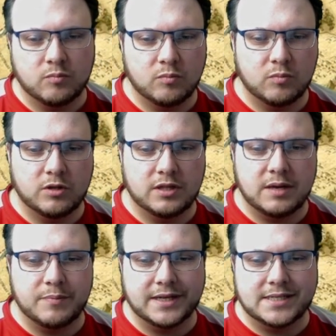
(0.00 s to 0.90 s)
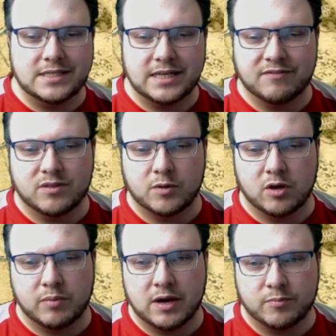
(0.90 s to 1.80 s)
the ability to give them
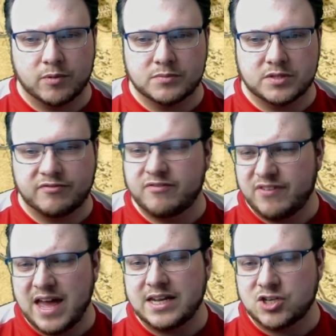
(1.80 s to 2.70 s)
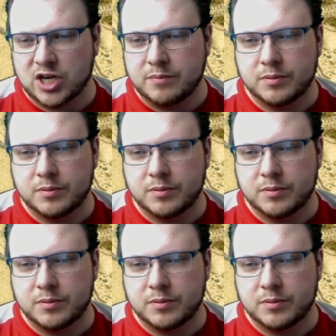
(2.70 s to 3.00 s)
gunpowder bombs for fairly cheap,